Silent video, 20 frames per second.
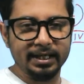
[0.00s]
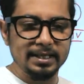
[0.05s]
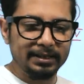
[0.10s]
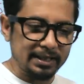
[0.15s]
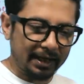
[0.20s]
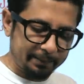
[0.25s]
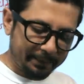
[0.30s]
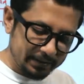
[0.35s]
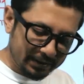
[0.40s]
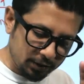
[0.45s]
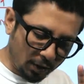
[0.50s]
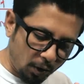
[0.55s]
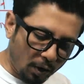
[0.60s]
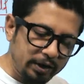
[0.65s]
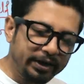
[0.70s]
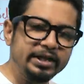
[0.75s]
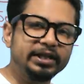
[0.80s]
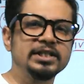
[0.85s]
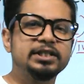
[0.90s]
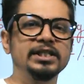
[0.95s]
That means the
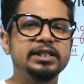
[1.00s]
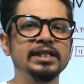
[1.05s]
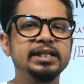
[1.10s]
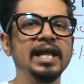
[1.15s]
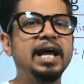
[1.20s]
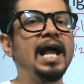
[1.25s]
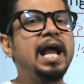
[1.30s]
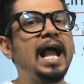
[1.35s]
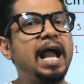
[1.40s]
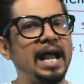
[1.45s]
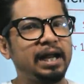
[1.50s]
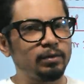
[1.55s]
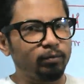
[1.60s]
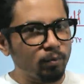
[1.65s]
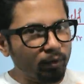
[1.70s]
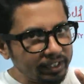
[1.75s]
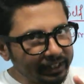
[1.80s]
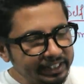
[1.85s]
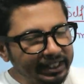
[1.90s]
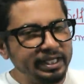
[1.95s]
origin and
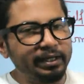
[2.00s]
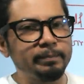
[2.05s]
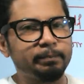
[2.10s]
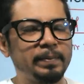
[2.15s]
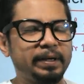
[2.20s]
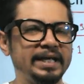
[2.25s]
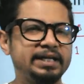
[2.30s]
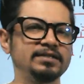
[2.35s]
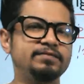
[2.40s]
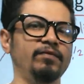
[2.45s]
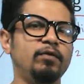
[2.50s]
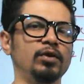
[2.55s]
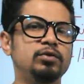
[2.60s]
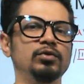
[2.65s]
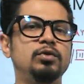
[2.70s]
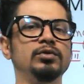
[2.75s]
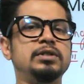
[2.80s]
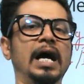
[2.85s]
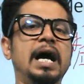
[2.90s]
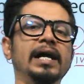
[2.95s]
working place for
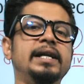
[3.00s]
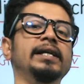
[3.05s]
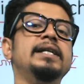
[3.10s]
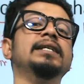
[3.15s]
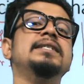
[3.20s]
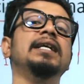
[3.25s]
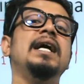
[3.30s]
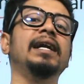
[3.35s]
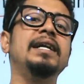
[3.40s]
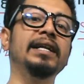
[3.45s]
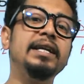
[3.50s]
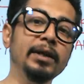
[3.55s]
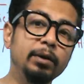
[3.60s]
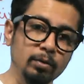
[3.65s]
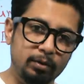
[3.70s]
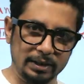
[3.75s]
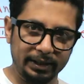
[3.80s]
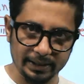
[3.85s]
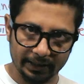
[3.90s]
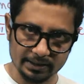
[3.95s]
those RNAs are
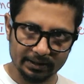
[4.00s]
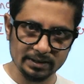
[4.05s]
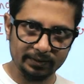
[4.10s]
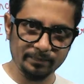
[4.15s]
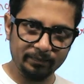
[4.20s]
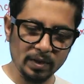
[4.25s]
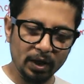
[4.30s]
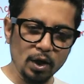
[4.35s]
nucleus.